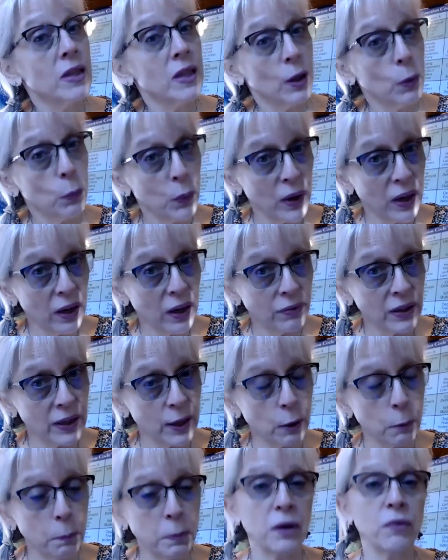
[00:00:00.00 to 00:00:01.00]
then we have a
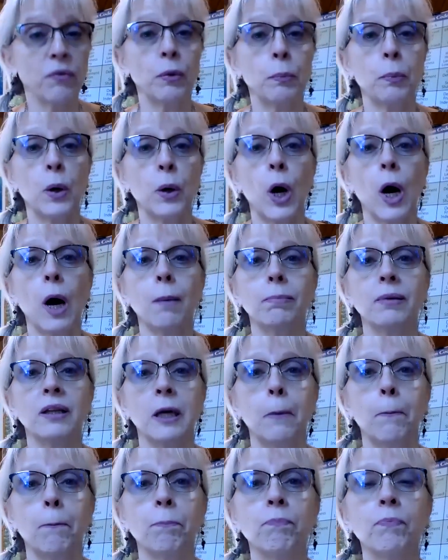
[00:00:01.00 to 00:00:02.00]
little bit of a
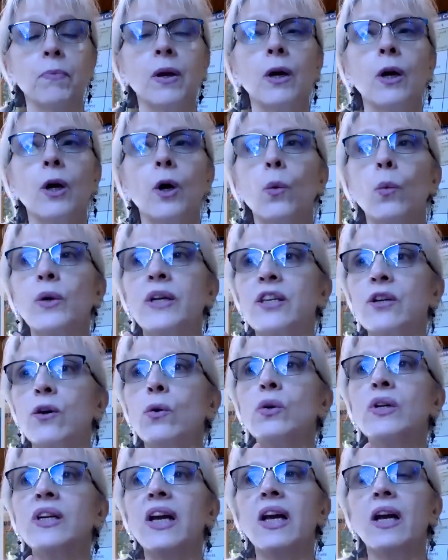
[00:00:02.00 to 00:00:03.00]
problem. We
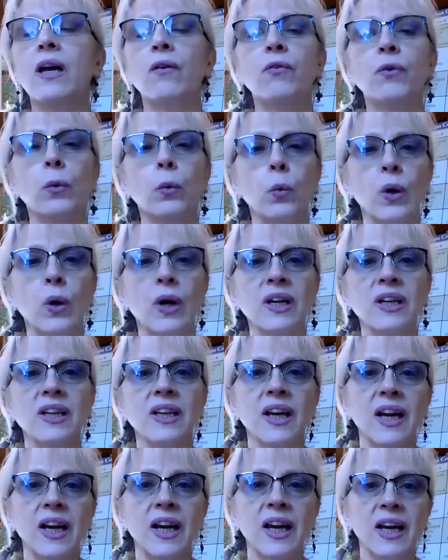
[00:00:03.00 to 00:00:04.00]
don't ever want
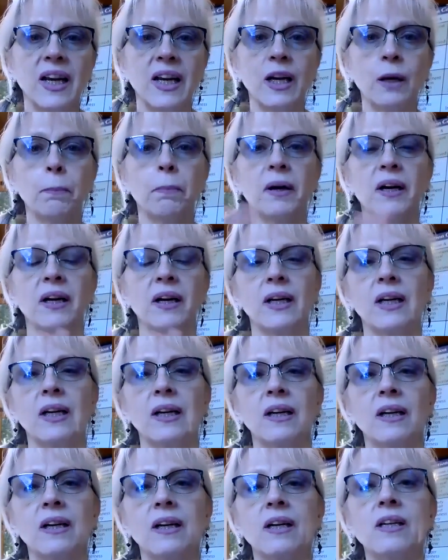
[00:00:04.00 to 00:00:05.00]

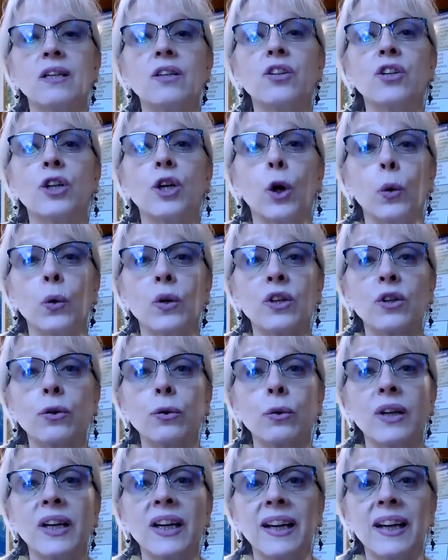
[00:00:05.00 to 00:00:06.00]
anybody to go
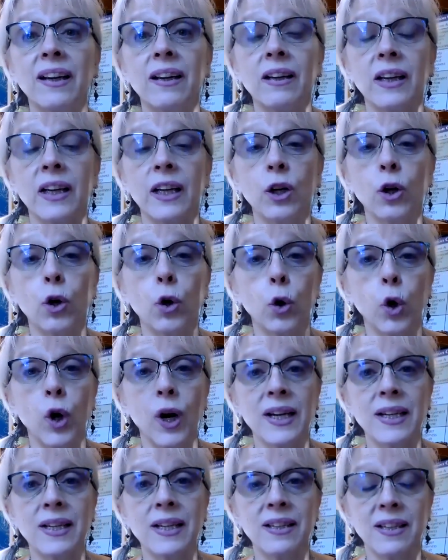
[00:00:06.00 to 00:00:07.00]
into a healing
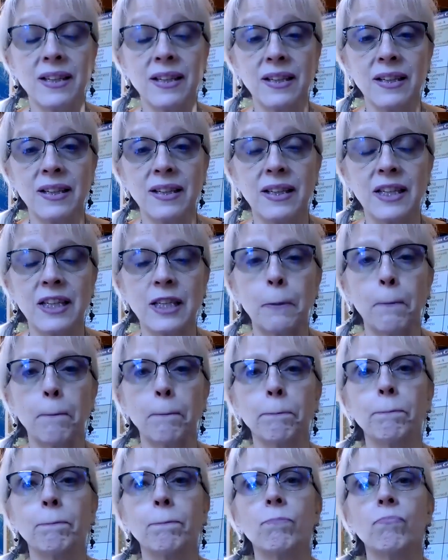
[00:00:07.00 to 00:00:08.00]
crisis.
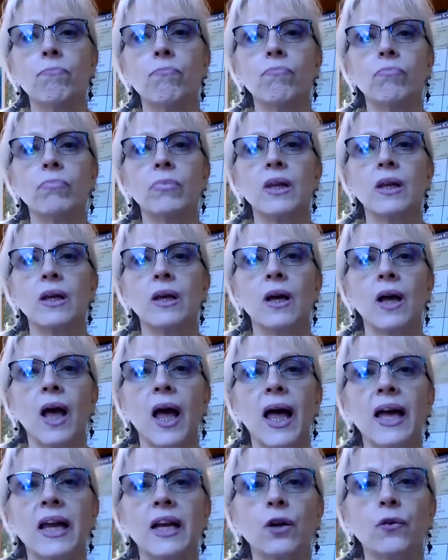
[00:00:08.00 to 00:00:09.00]

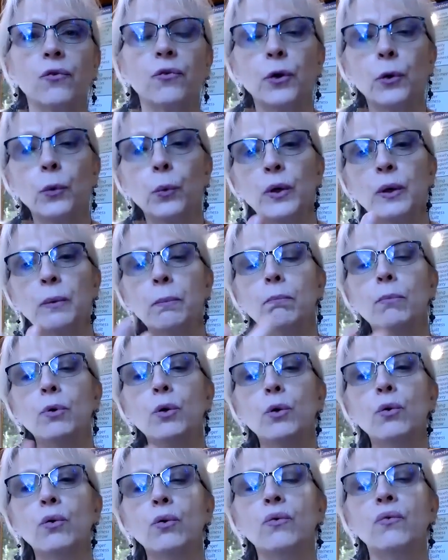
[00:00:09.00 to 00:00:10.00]
And if you
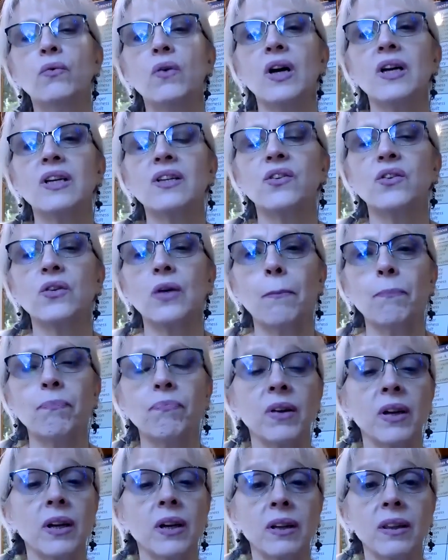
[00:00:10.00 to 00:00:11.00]
remove
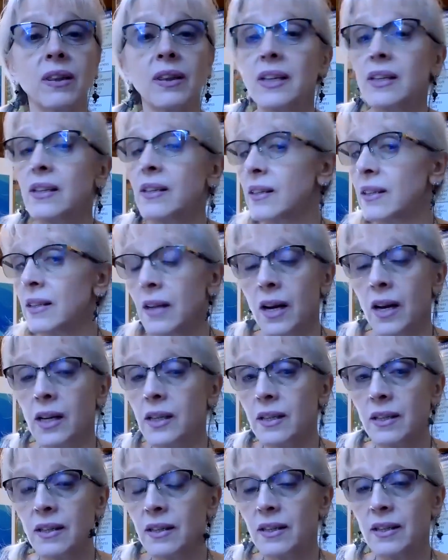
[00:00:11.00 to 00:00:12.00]
something that's
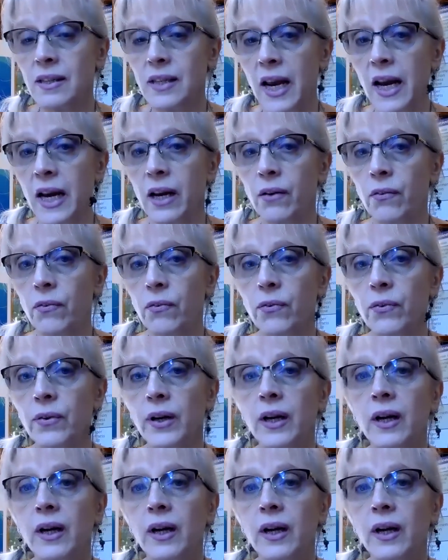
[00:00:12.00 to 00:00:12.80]
not safe,